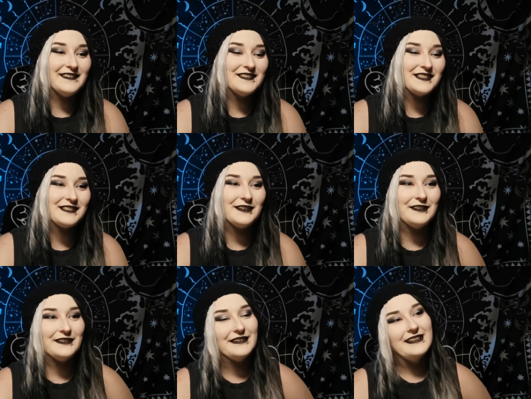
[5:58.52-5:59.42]
uh,
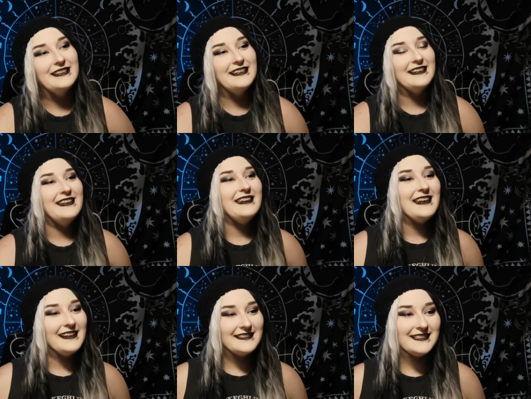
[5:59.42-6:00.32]
so the
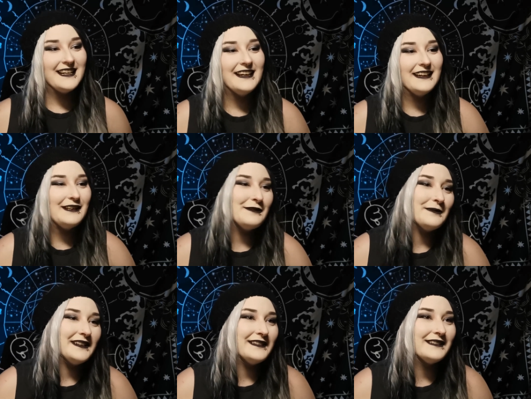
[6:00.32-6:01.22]
next day
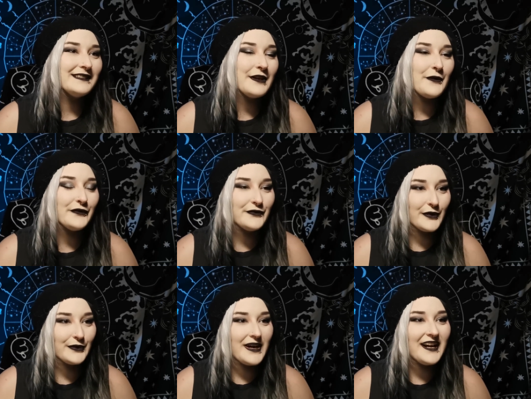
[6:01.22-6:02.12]
was
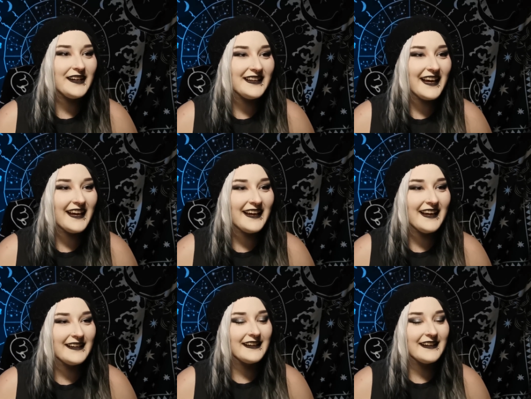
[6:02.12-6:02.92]
Friday